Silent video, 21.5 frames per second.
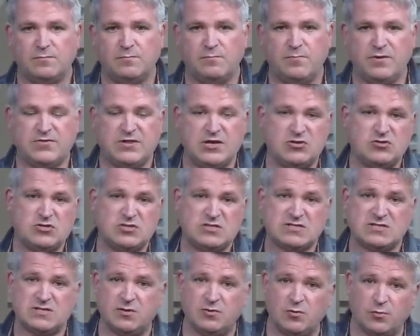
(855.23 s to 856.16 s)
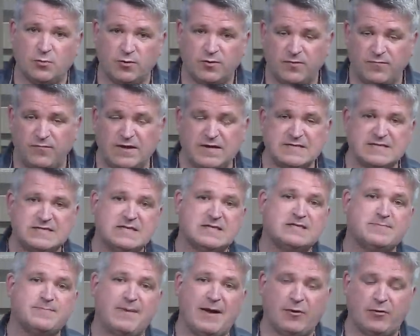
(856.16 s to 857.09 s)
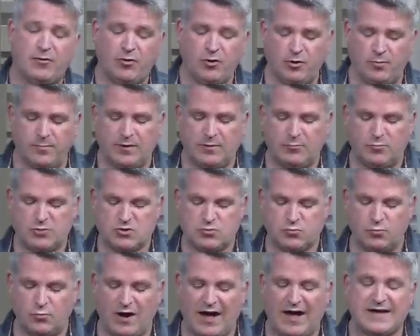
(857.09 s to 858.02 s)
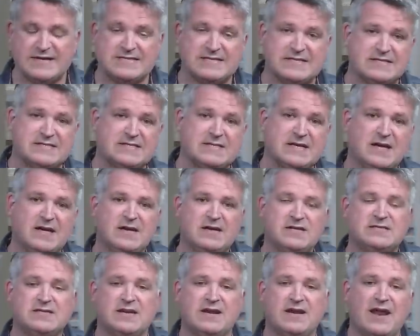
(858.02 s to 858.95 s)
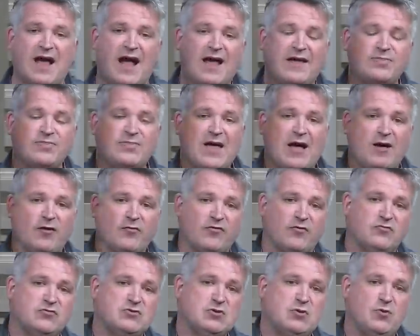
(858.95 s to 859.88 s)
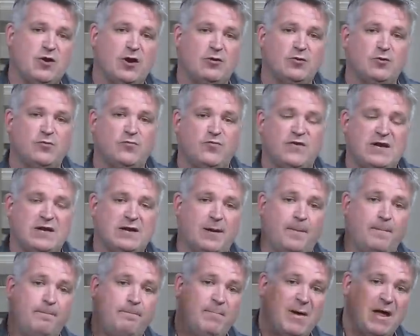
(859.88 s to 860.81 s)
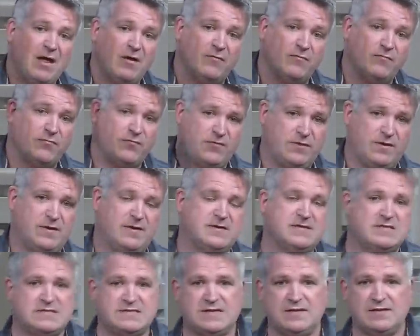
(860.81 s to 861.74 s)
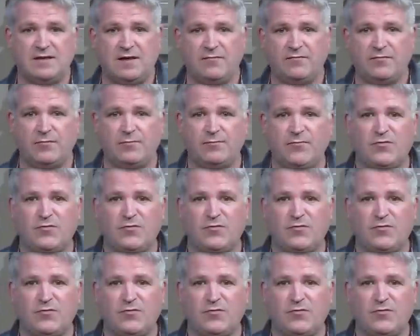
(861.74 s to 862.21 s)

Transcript: but then just to the north of it sits Mount Hermon, which rises to nine thousand two hundred feet above sea level.